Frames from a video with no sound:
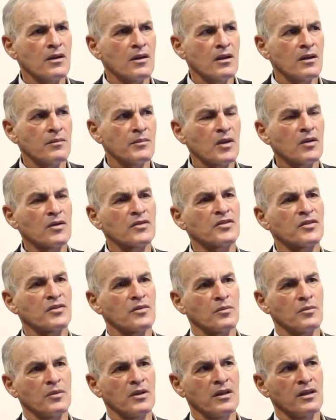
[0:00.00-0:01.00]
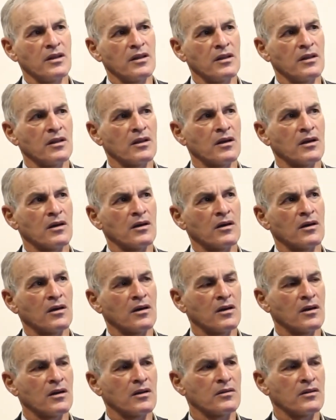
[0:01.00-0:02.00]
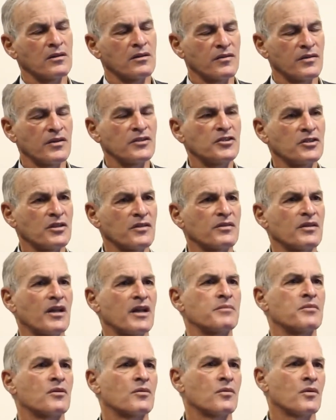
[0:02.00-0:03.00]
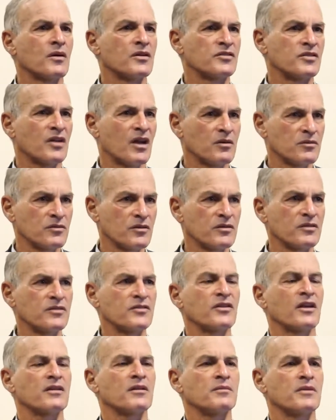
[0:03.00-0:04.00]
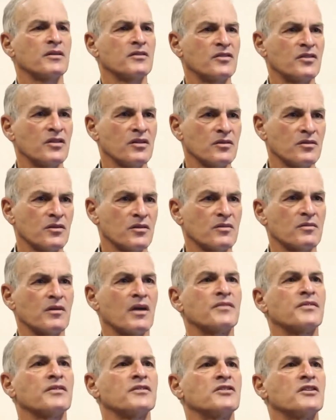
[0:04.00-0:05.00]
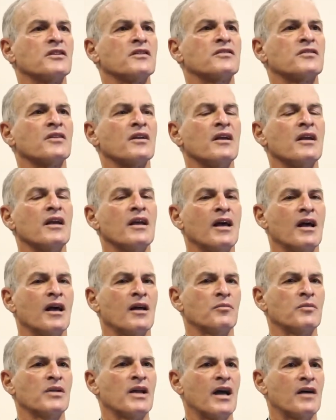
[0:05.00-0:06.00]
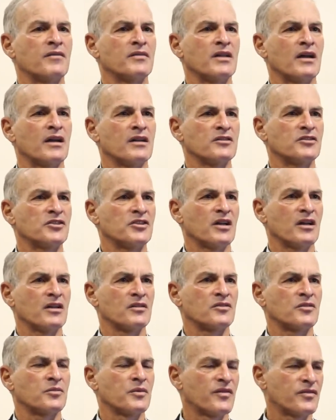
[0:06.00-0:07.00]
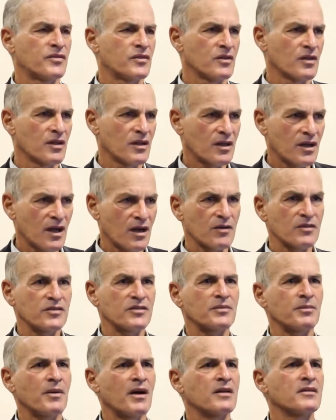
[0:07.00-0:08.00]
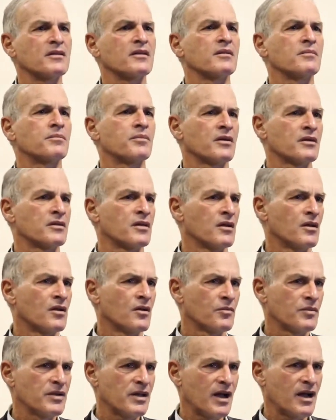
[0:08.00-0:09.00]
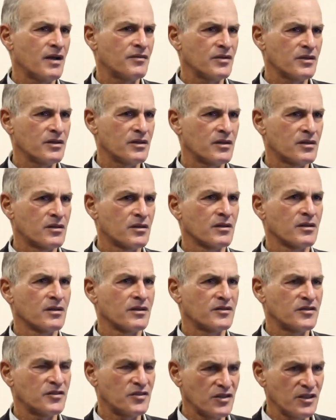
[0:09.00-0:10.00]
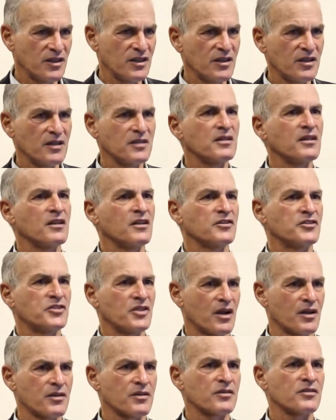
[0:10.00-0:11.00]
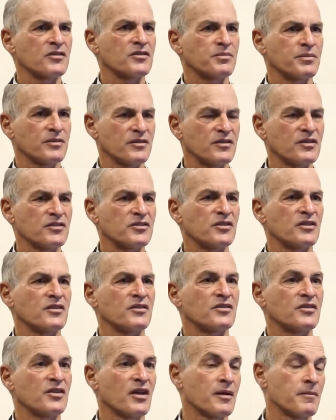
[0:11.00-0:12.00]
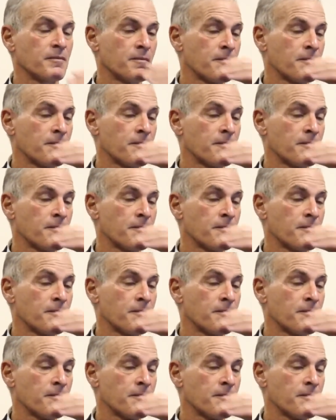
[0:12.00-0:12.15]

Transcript: because the division of labor was I'll do the settlements, he'll do the refugees, and we haven't had a chance. We've corresponded, but we haven't seen each other's positions yet.